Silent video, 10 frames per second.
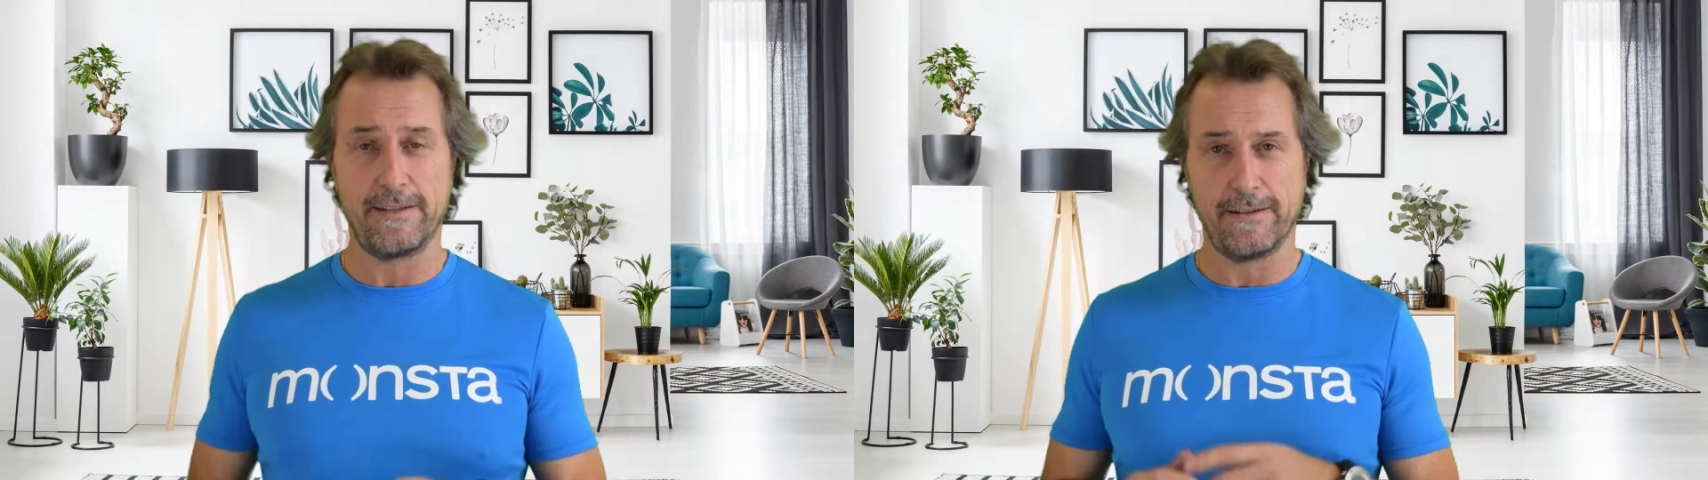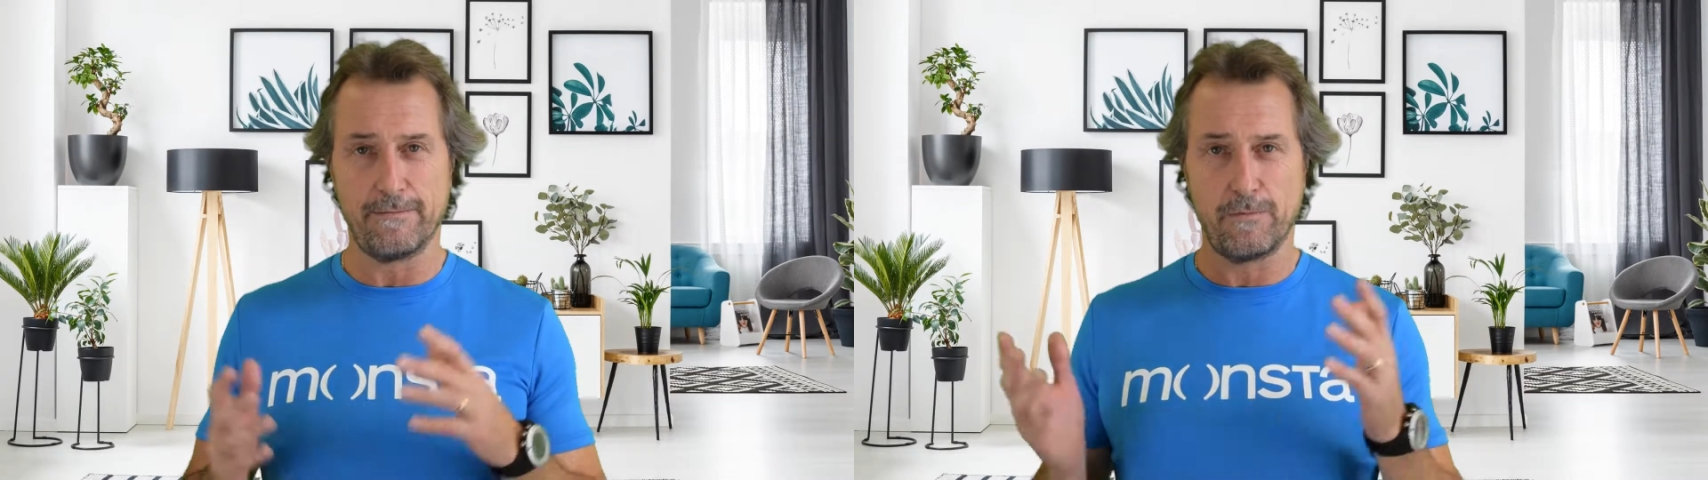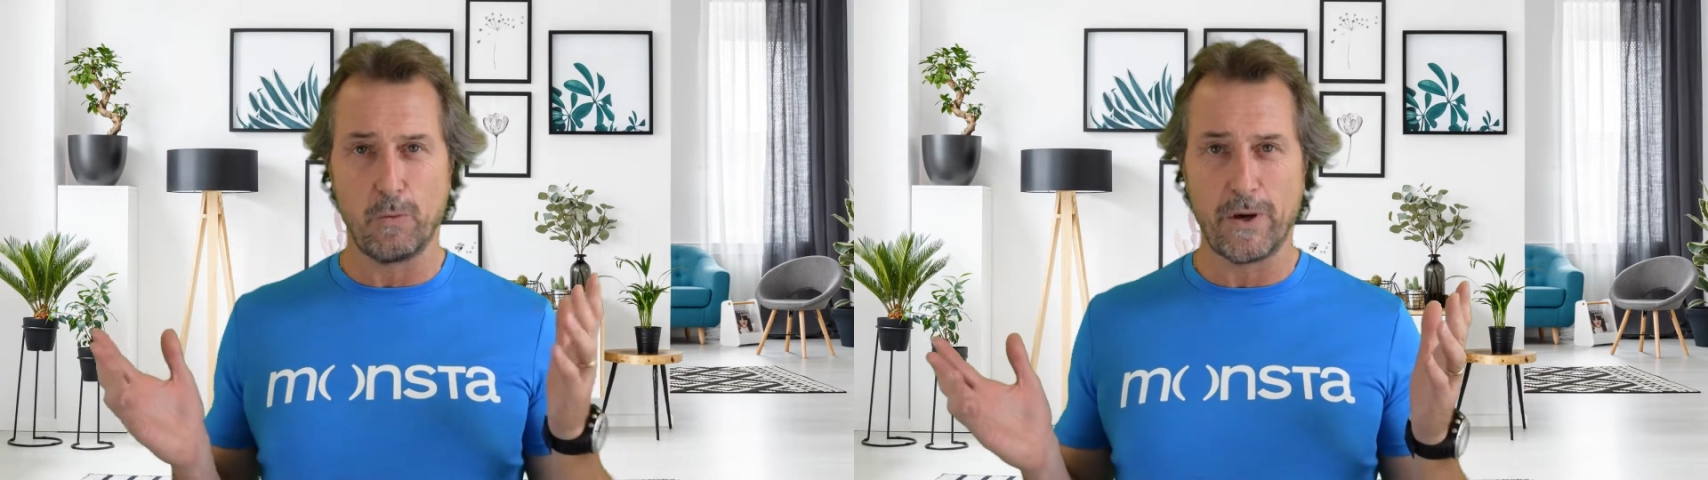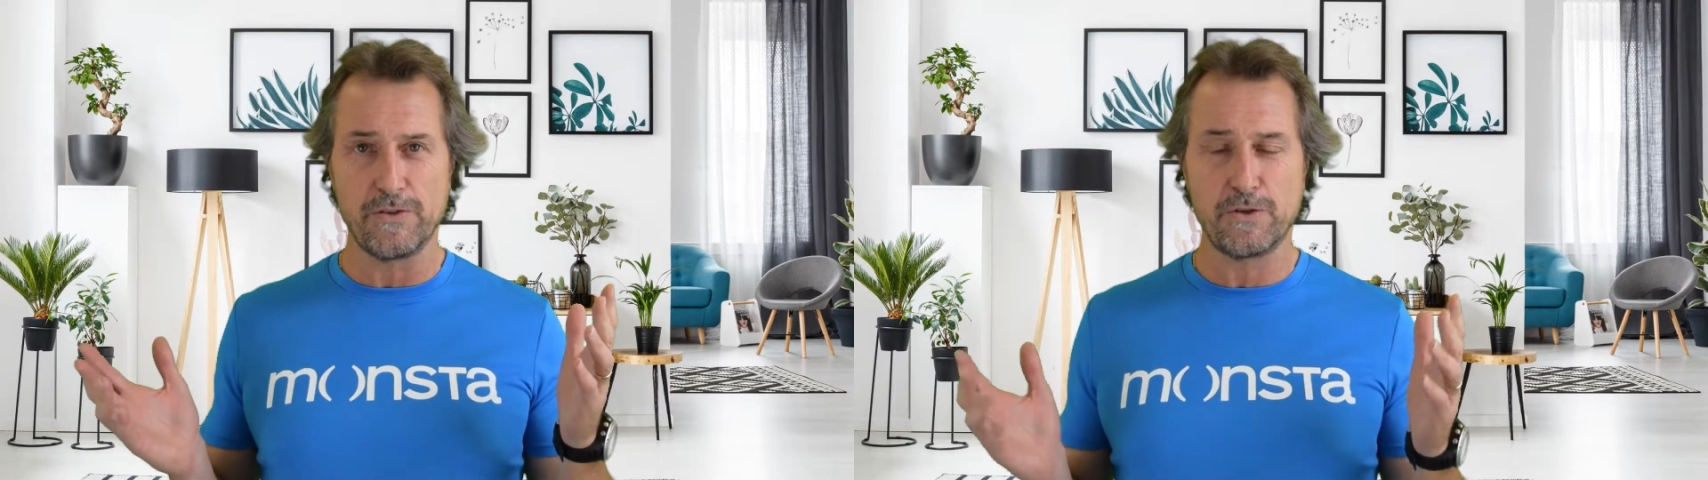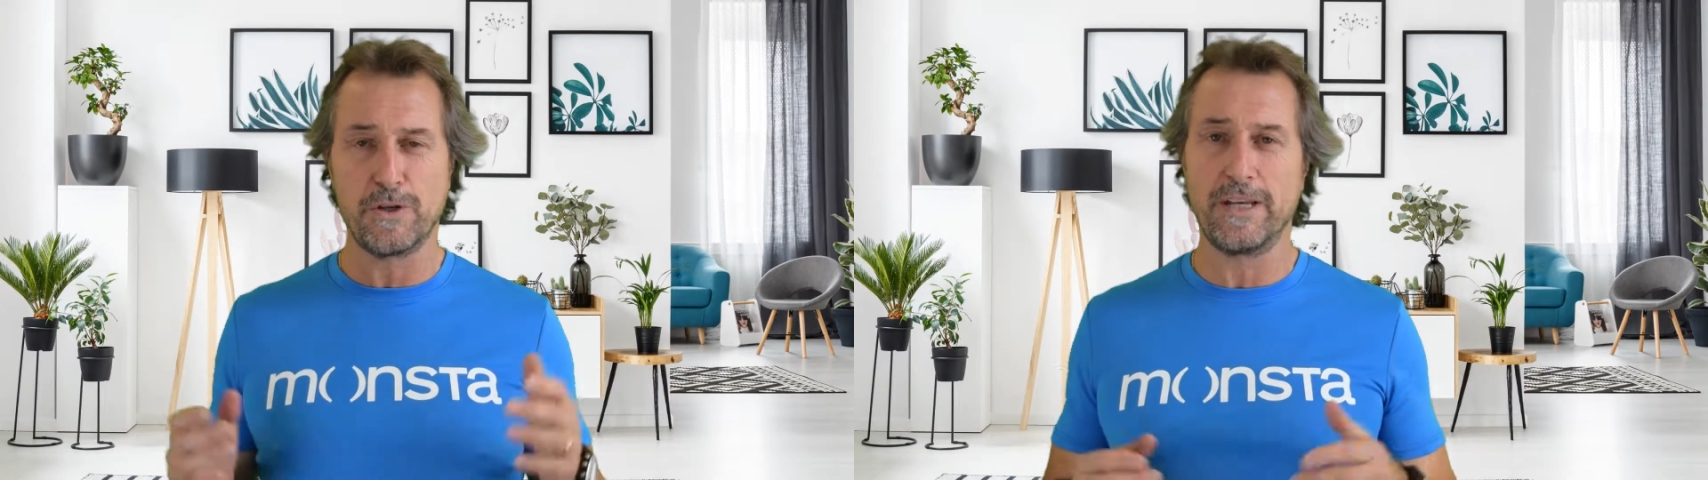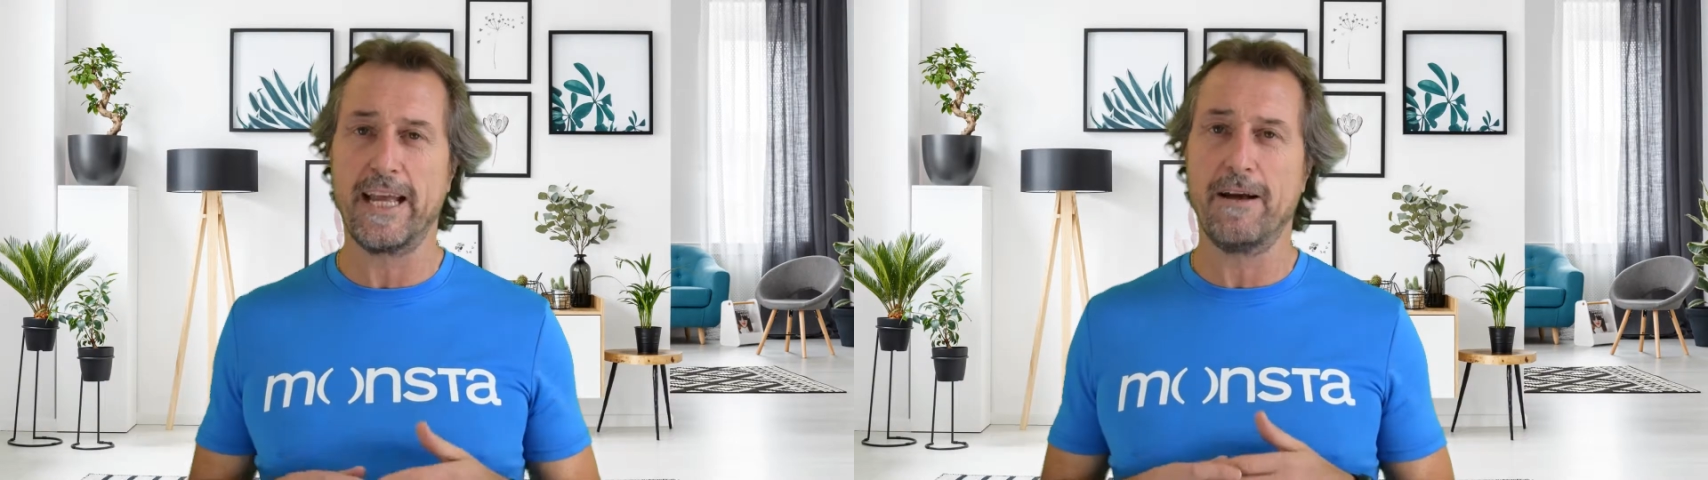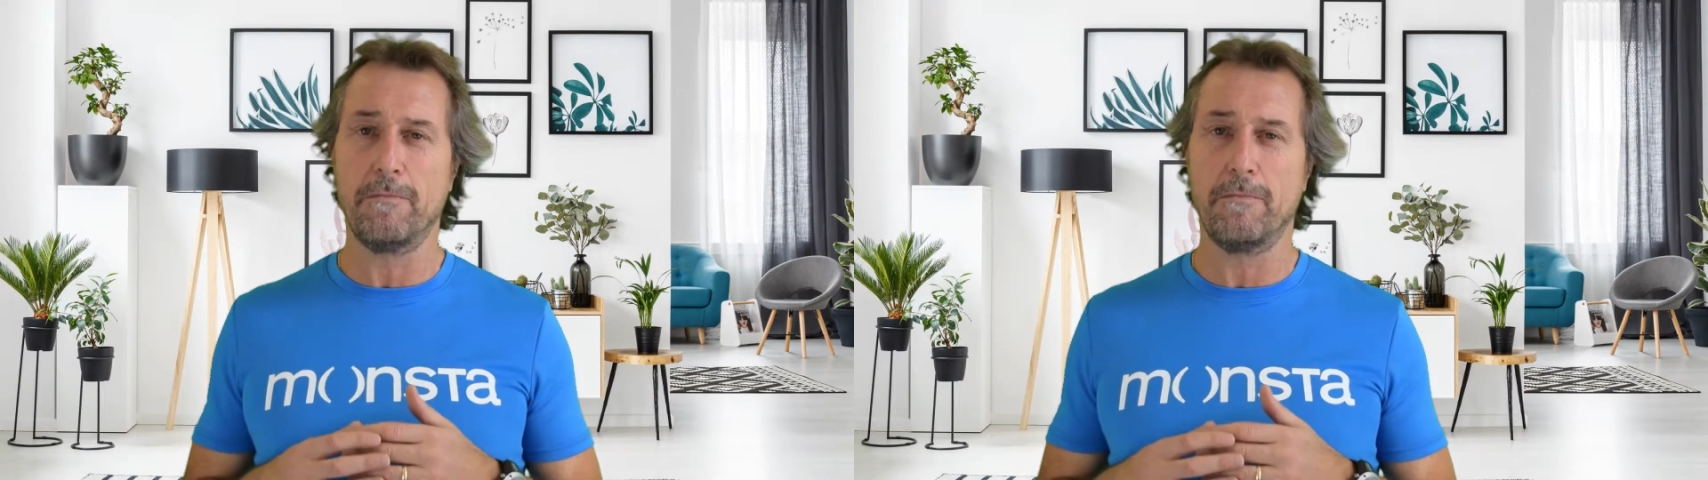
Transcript: the weather's good now,